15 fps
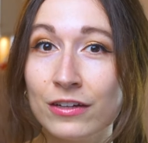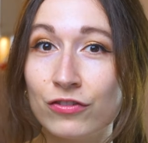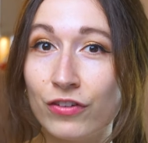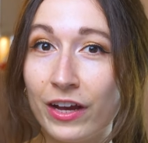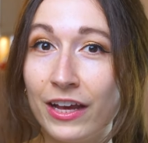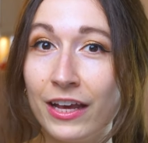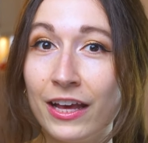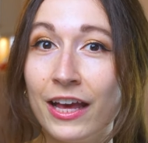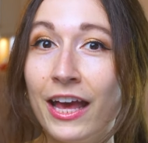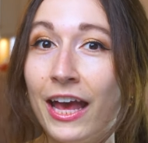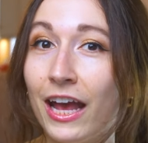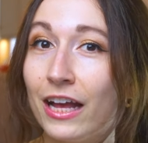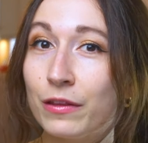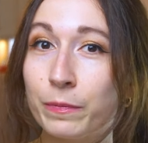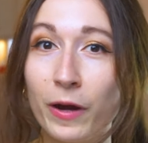Right?
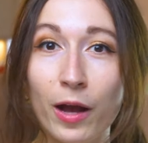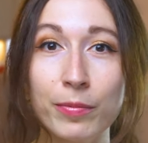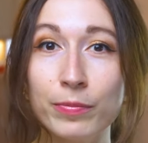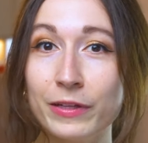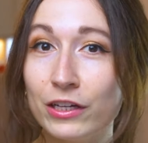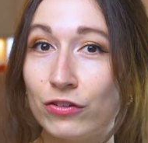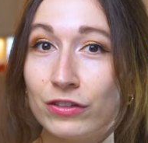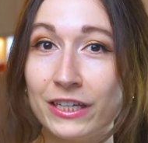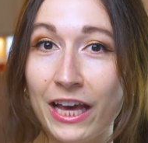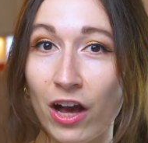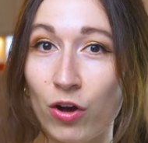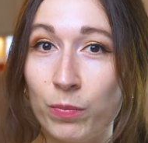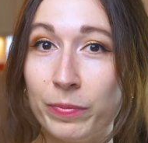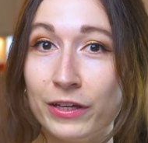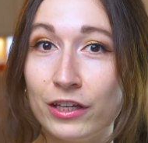It's probably only
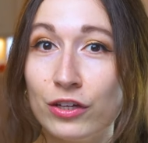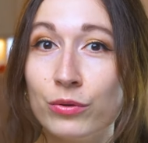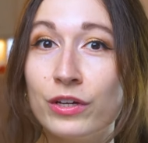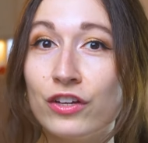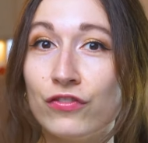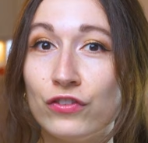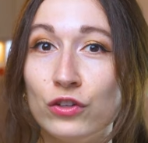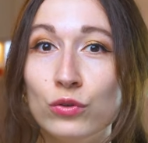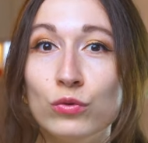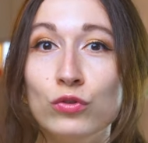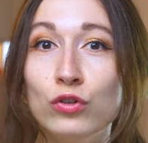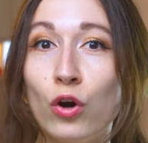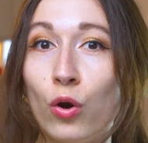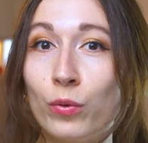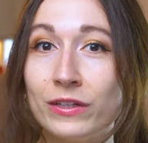helping you if you
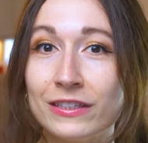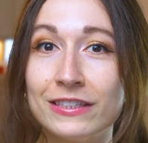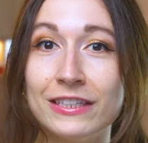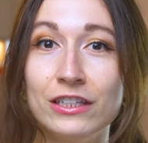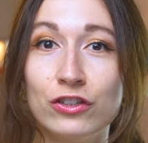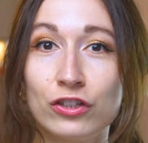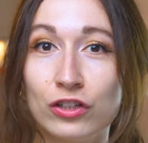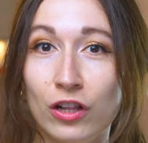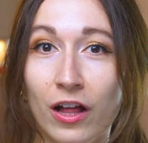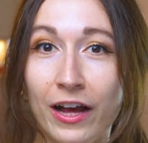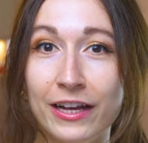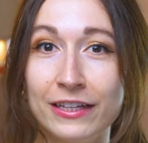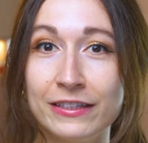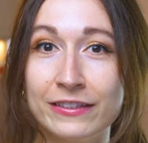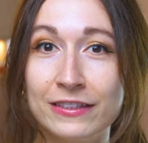go and see your
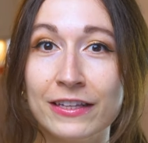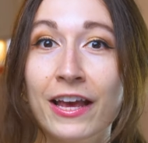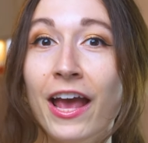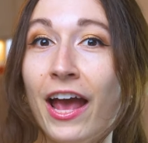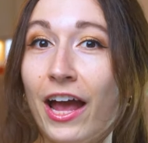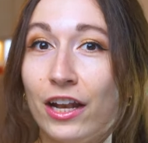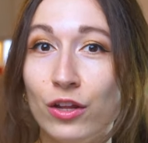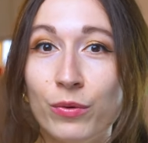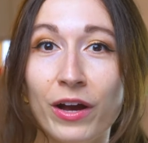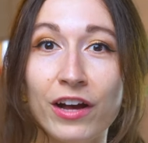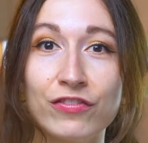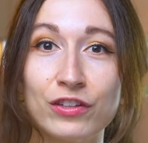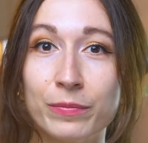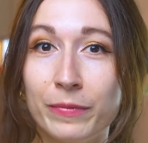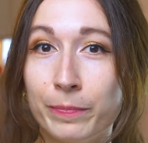clients and you
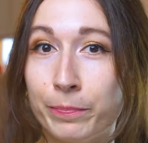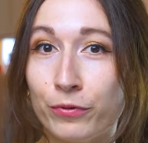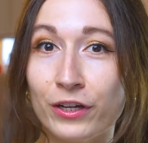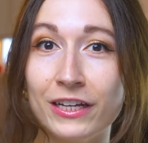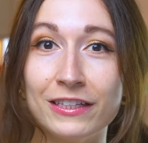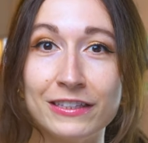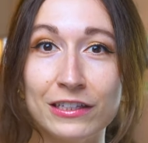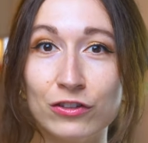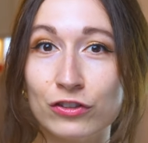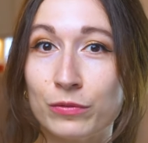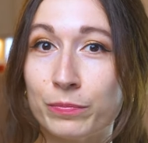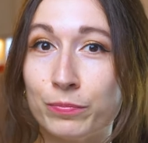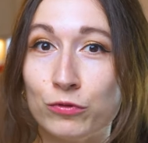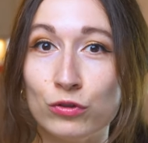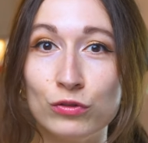have to break deals
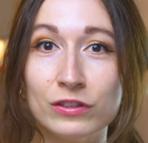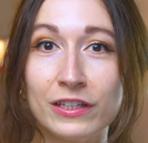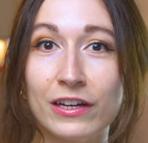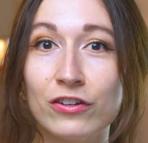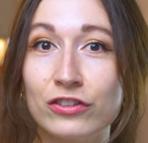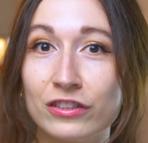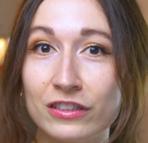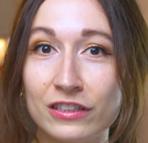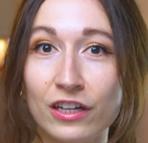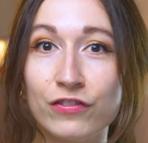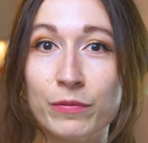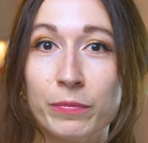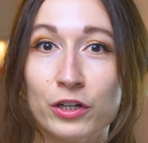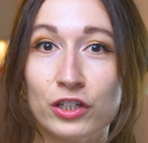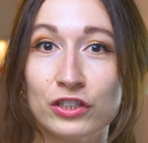and do sales and stuff
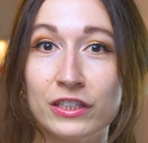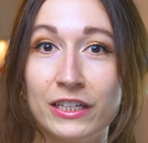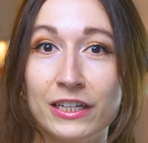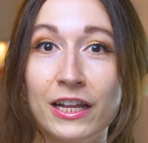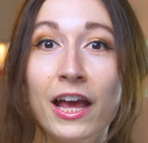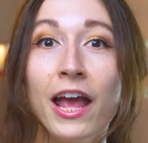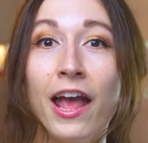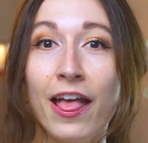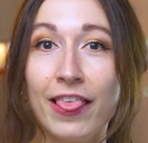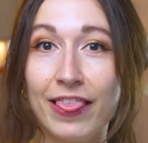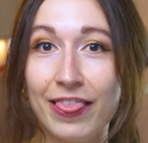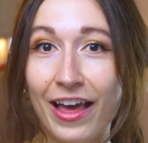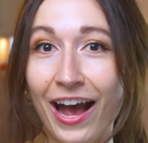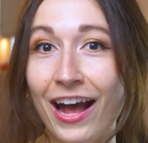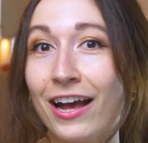in person.
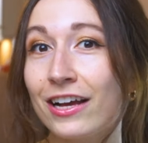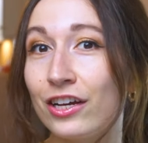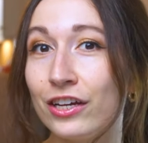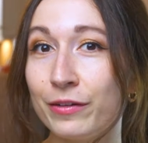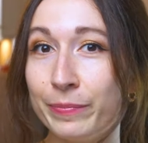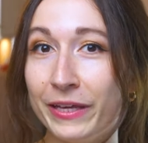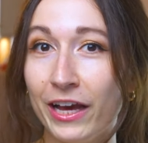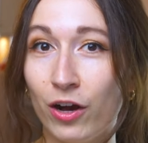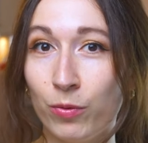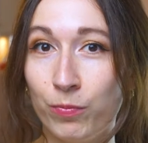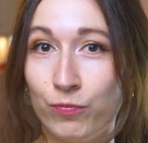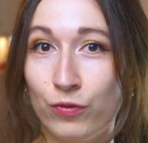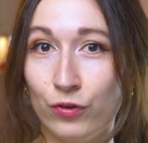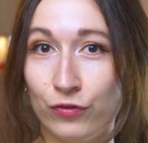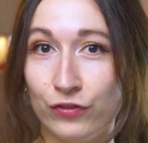That could be helpful